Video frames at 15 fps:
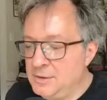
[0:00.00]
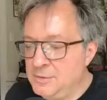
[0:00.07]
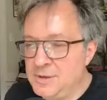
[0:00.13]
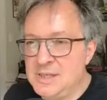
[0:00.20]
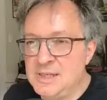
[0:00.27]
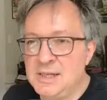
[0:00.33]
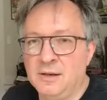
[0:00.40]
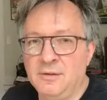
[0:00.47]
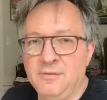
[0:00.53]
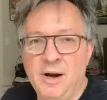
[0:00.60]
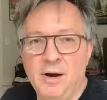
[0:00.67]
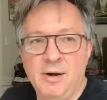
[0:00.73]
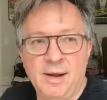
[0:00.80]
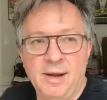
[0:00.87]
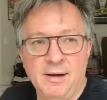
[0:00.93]
who is still
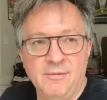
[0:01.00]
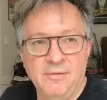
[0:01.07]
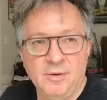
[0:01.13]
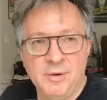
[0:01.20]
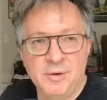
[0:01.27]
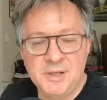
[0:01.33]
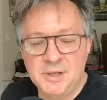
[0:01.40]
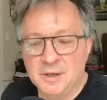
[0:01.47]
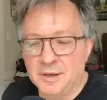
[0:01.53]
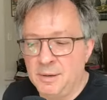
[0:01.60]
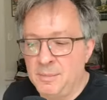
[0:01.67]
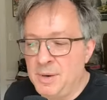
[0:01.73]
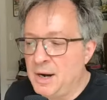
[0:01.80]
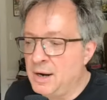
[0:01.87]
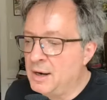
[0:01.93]
very influential in
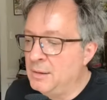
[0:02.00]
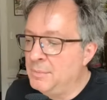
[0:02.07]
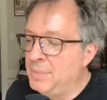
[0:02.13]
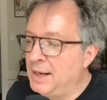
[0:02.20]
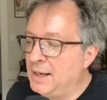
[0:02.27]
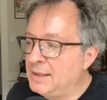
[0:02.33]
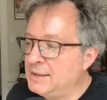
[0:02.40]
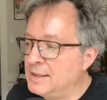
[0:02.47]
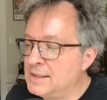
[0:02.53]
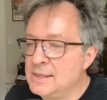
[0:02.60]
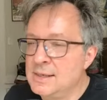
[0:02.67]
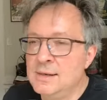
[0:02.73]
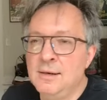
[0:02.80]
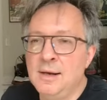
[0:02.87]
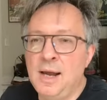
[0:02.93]
American politics
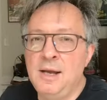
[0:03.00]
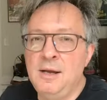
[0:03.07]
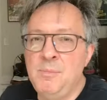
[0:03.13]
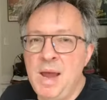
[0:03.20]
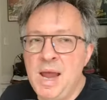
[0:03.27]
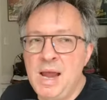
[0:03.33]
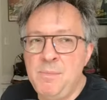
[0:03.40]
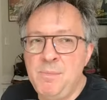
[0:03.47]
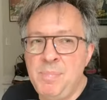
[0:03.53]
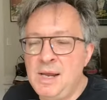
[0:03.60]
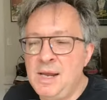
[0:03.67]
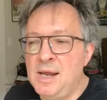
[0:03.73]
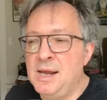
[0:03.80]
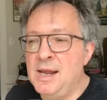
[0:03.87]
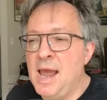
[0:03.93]
and may
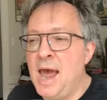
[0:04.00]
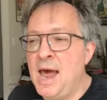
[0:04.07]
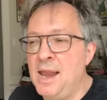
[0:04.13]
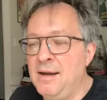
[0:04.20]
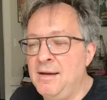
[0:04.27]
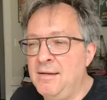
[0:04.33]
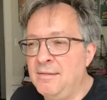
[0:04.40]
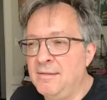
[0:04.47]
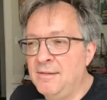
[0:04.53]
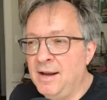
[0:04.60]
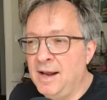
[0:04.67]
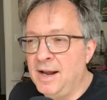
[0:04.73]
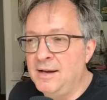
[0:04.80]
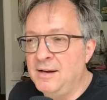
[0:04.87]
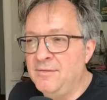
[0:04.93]
be again,
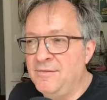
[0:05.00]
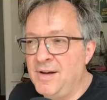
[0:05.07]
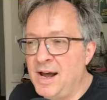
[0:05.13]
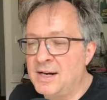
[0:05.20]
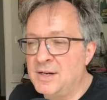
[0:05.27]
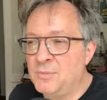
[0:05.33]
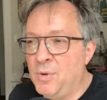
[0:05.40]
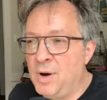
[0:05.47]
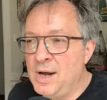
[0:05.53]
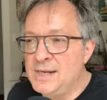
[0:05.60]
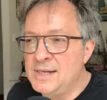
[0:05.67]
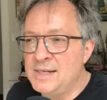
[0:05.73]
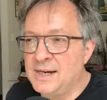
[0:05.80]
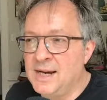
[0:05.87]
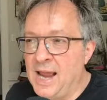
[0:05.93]
and in fact
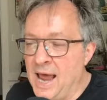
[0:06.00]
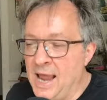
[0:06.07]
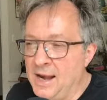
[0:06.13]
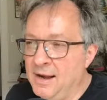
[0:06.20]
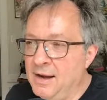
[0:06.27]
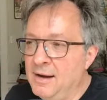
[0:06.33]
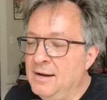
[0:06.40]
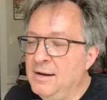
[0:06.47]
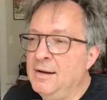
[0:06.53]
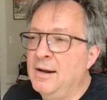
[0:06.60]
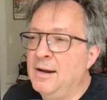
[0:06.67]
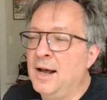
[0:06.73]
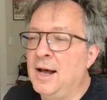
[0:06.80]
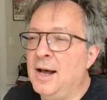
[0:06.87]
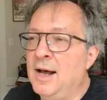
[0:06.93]
was again,
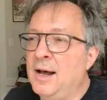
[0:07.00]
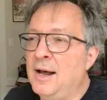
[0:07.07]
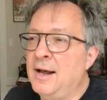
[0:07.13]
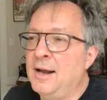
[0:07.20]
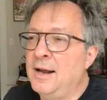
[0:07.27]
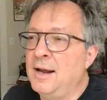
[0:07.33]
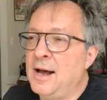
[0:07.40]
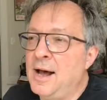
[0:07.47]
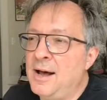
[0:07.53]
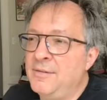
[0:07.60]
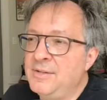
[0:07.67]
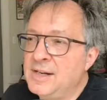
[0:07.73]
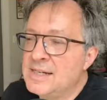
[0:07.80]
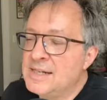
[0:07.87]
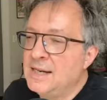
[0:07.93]

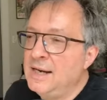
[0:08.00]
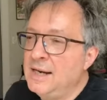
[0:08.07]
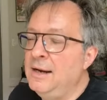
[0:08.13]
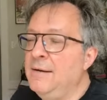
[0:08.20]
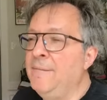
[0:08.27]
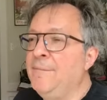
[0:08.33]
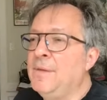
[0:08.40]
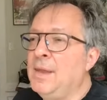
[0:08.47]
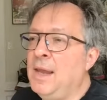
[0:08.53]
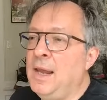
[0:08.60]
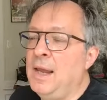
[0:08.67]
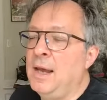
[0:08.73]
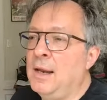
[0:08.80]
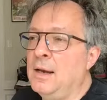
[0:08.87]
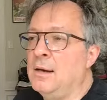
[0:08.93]
obviously.
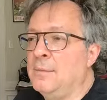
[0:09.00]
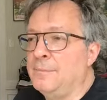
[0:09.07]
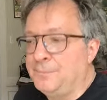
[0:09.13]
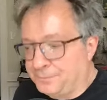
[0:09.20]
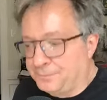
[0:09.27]
And